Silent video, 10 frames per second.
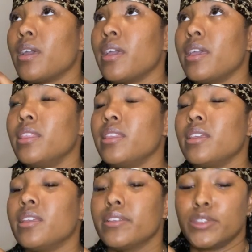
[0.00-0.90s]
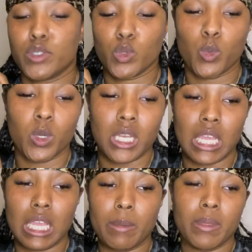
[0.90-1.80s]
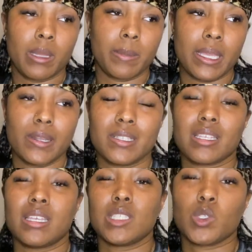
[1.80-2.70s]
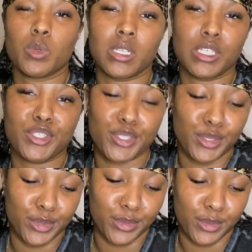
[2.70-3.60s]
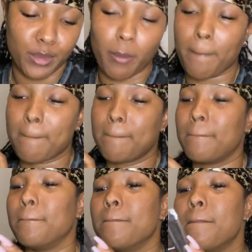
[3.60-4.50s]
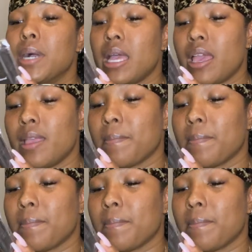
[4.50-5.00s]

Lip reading: And then 20 millimeters and 22. But